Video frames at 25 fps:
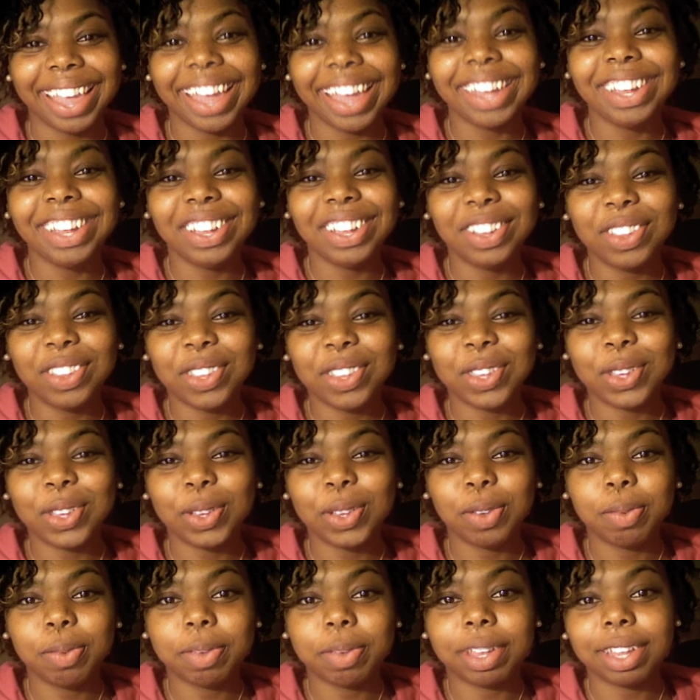Hey
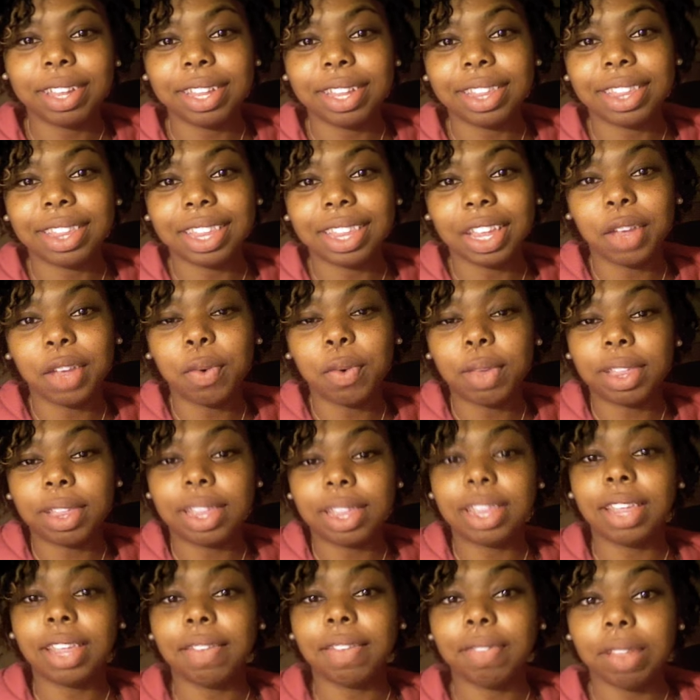YouTube, it's
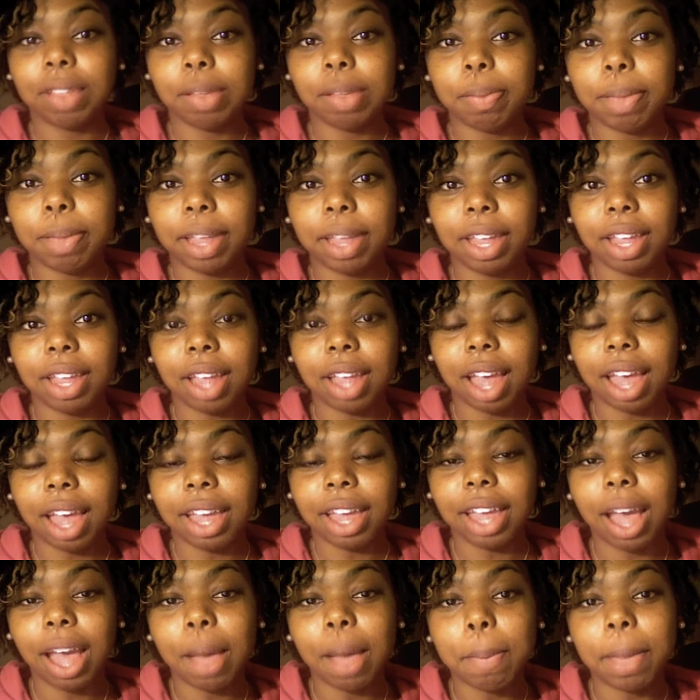Inquisitively Me. I
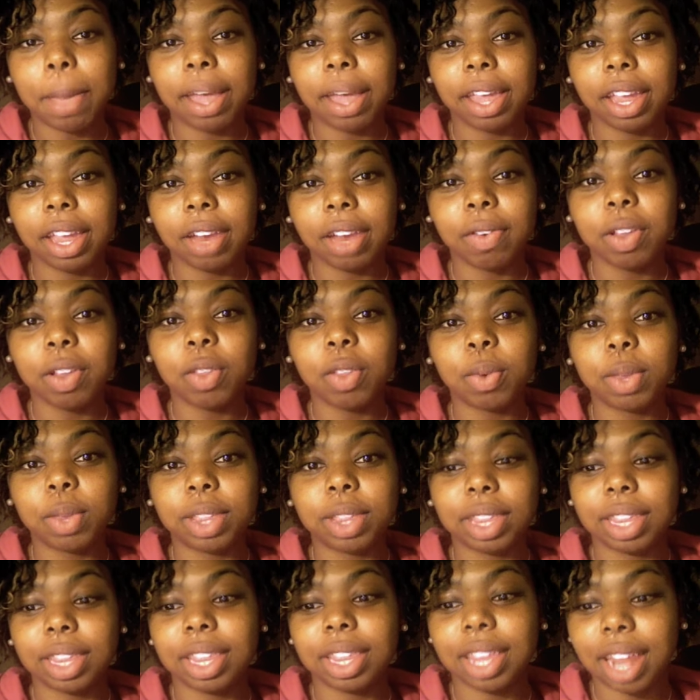got my hair
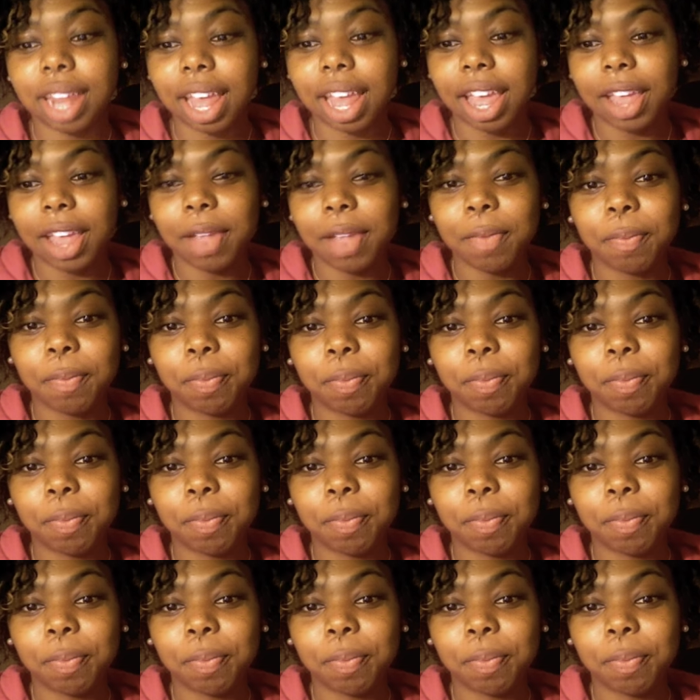retwisted today,